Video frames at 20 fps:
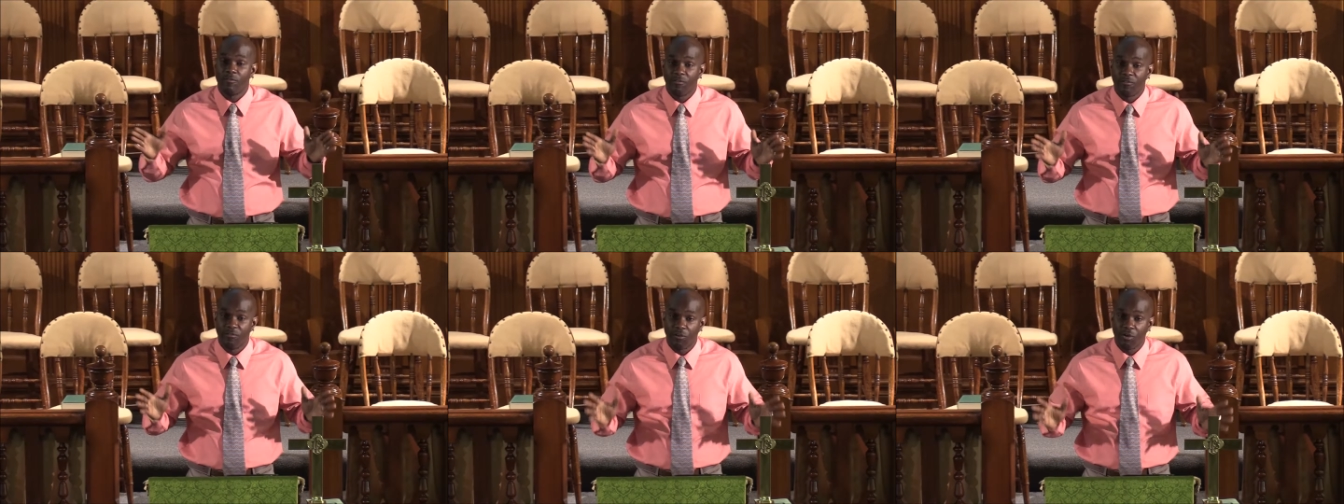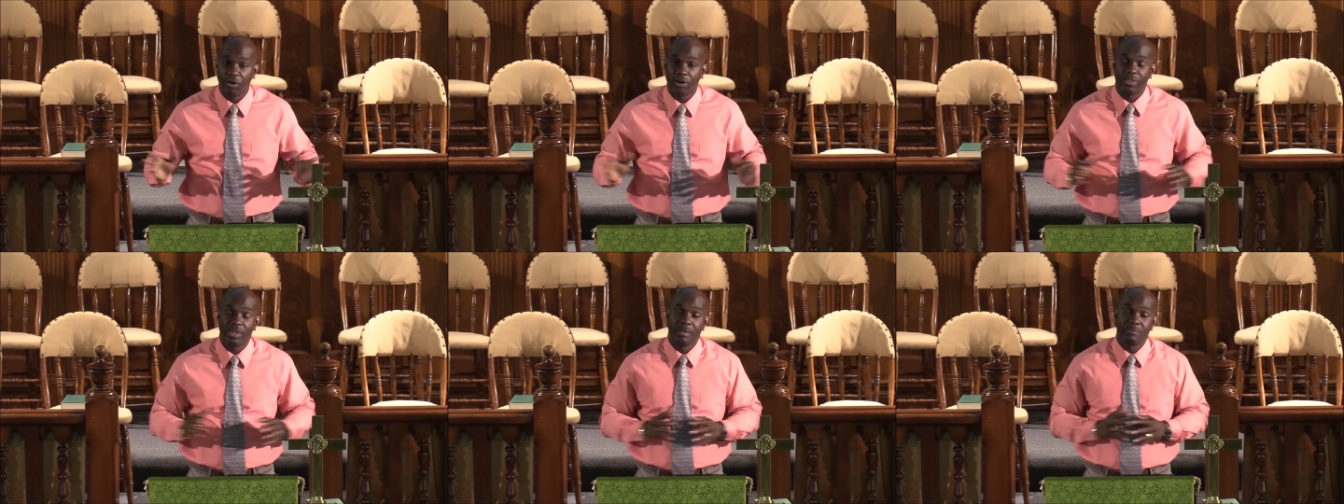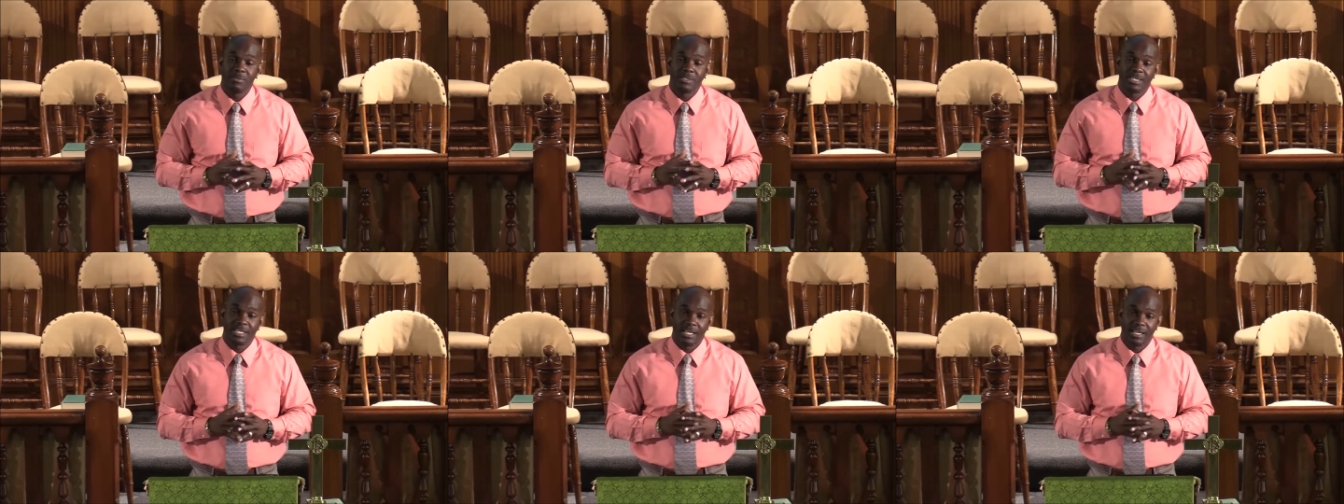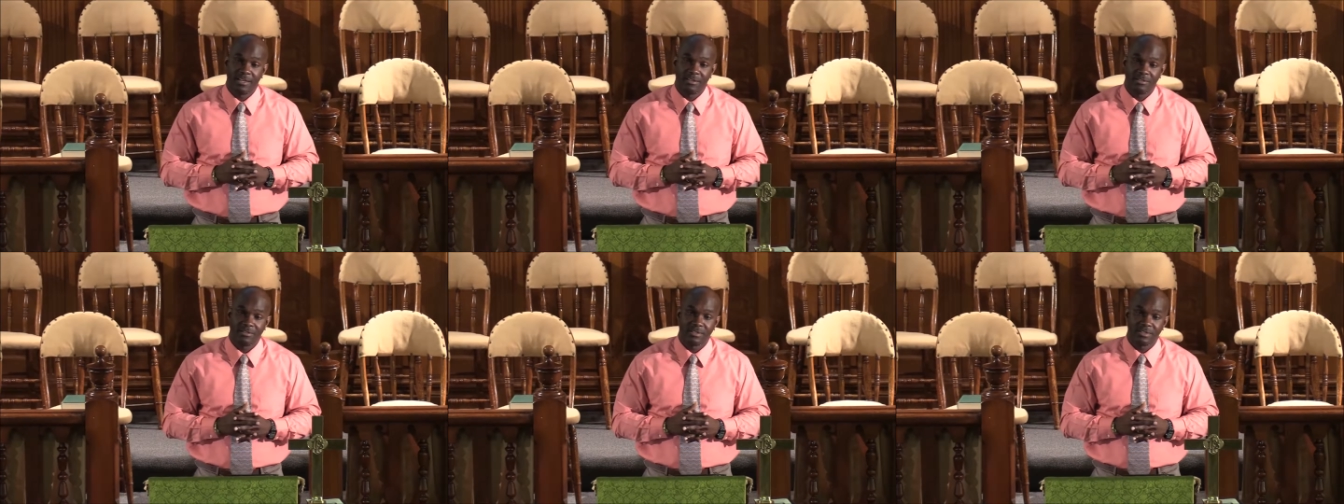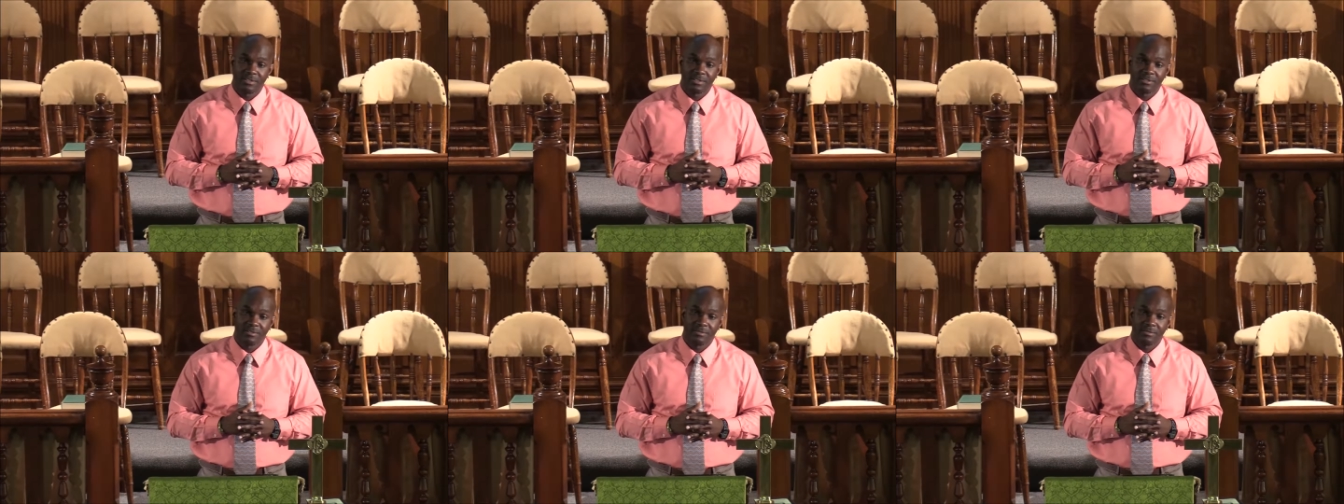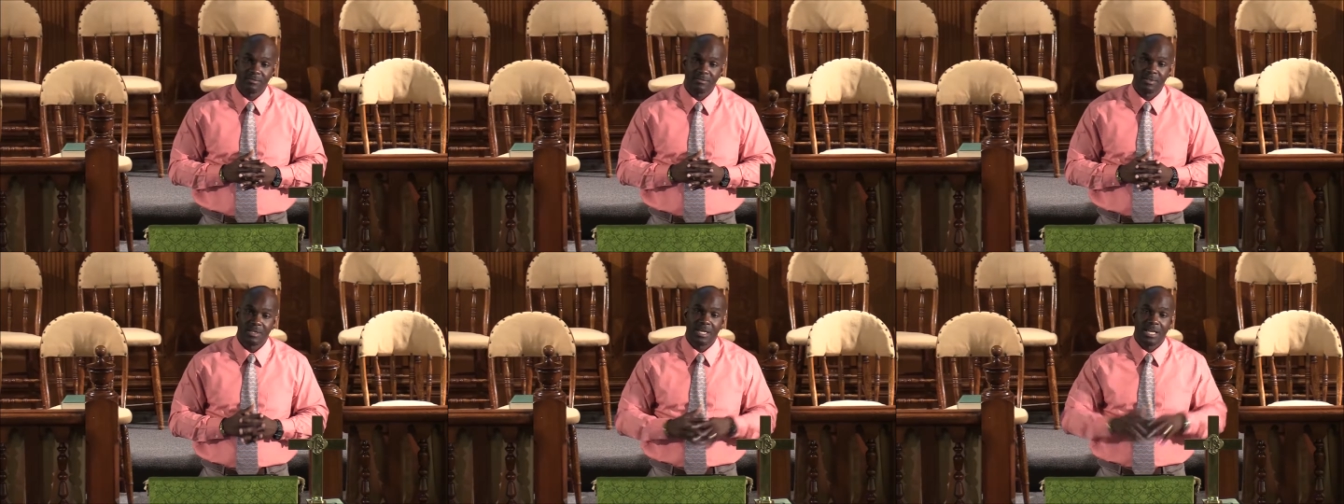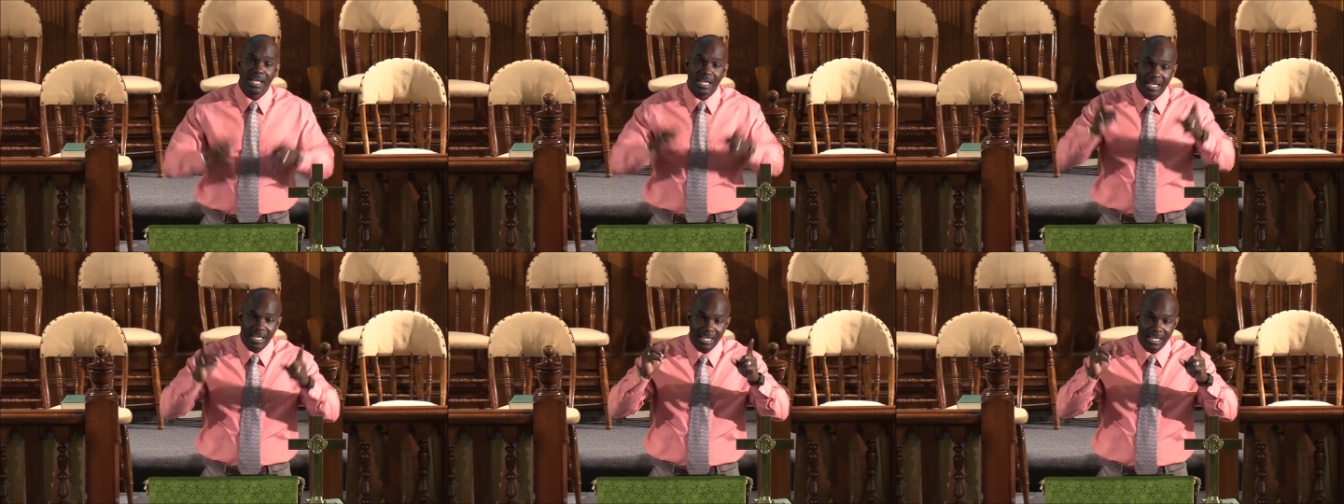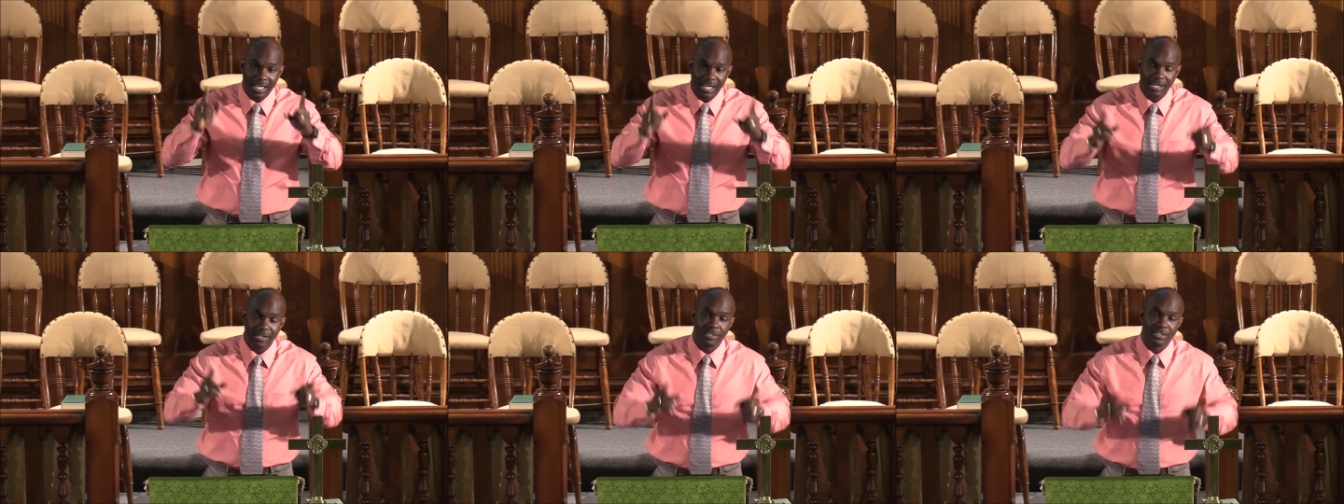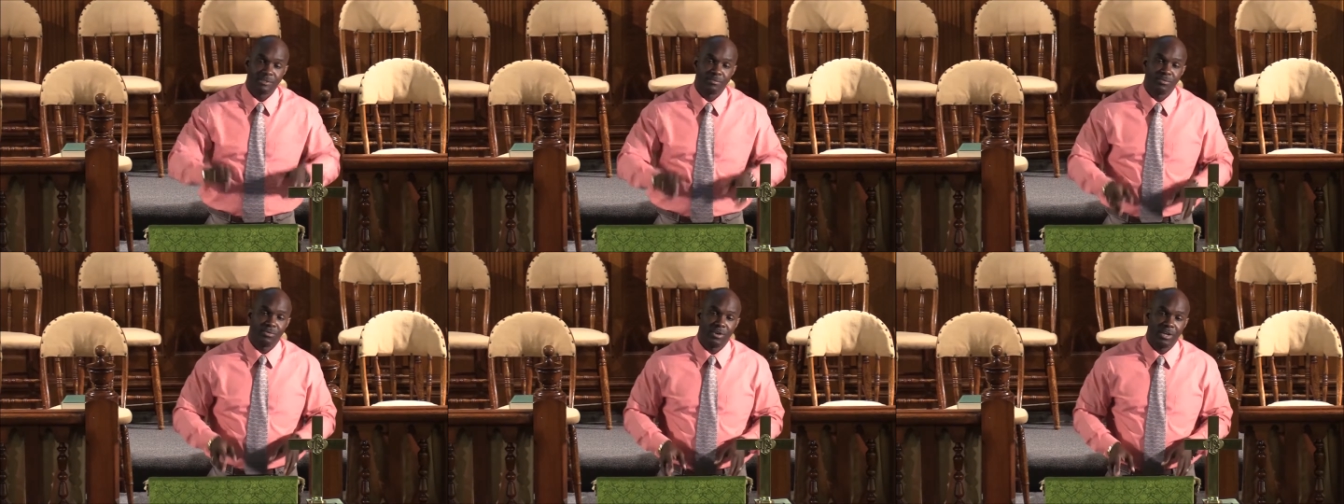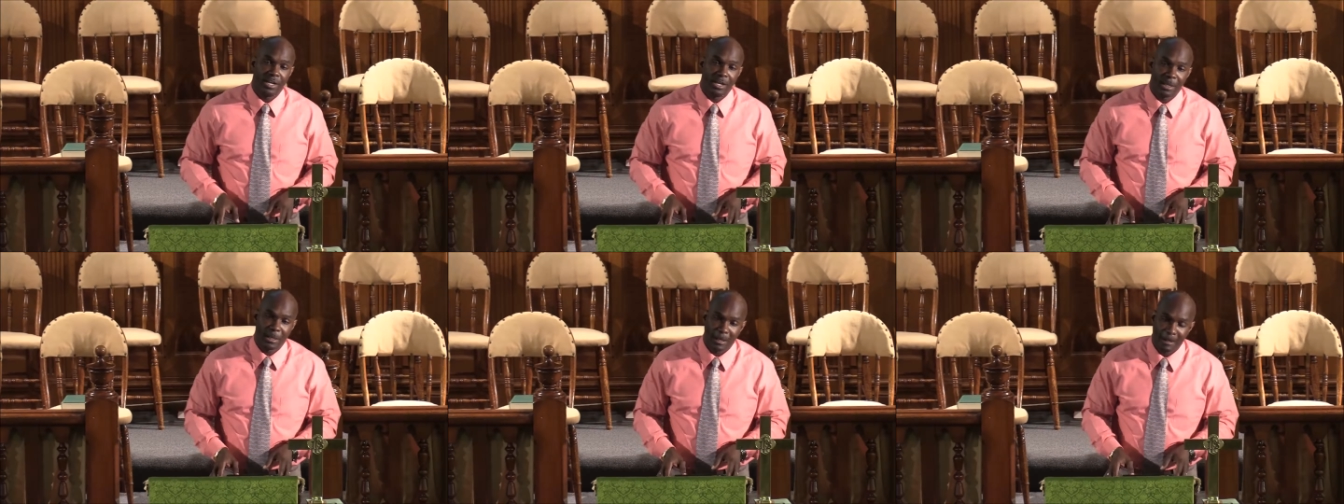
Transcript: for themselves. Let us pray.